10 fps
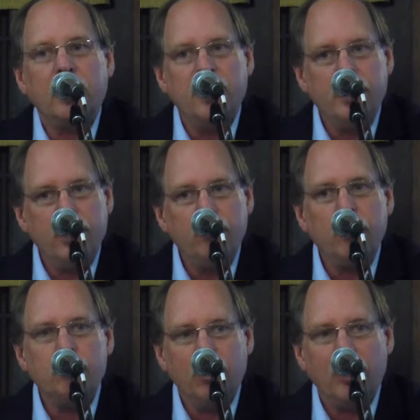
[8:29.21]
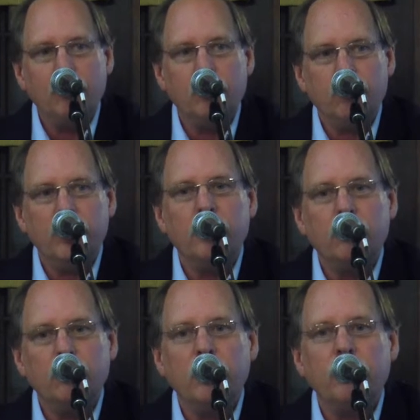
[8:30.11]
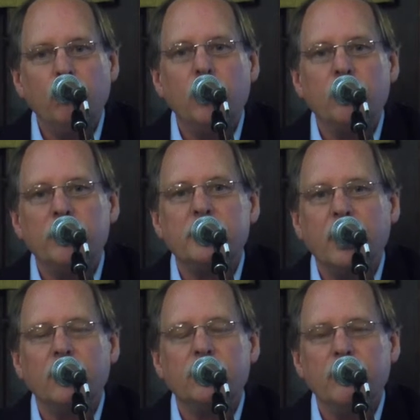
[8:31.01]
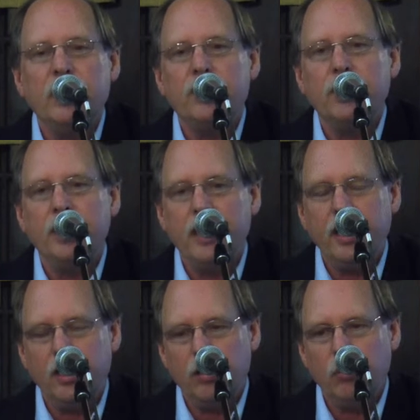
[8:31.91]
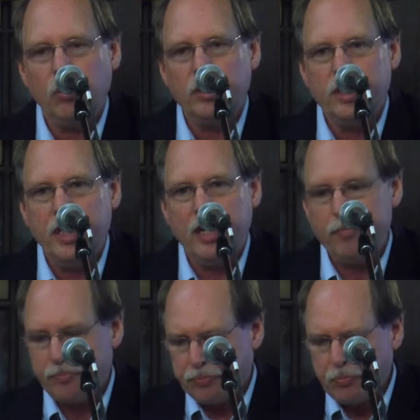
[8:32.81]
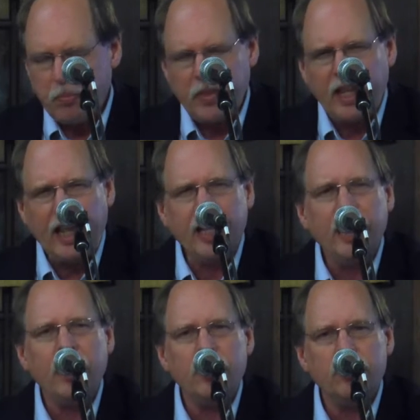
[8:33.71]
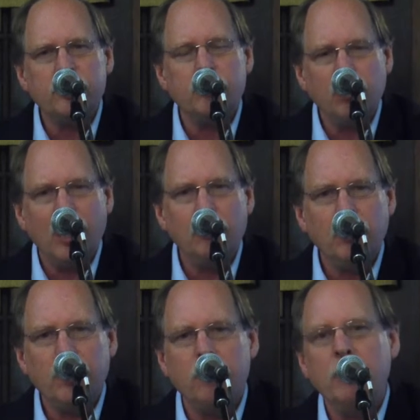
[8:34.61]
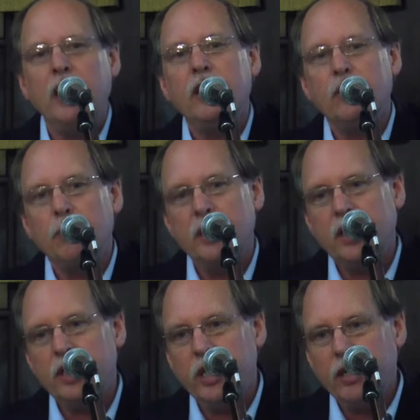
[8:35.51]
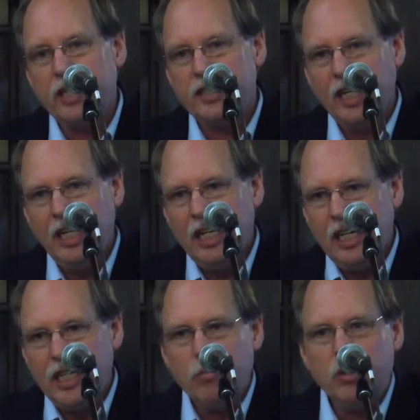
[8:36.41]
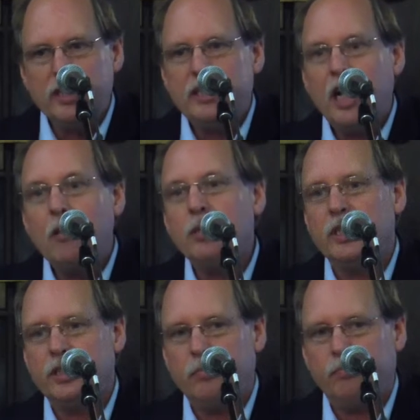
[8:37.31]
a continuing problem with, with fortress conservation thinking in the world today. And there's the problem that many of the protected areas that were established